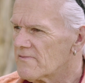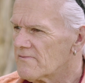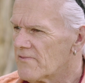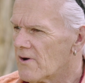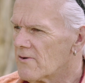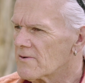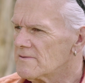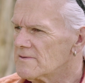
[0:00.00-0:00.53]

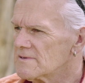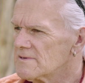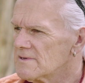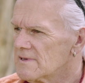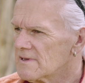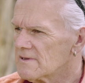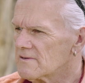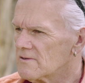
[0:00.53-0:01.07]
falcons
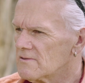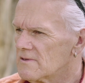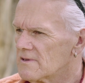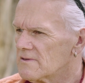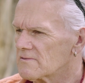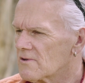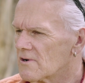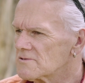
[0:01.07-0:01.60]
and,
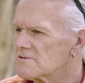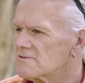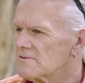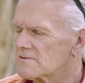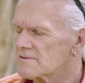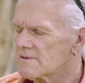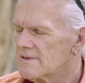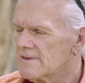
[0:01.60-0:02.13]
and goshawks.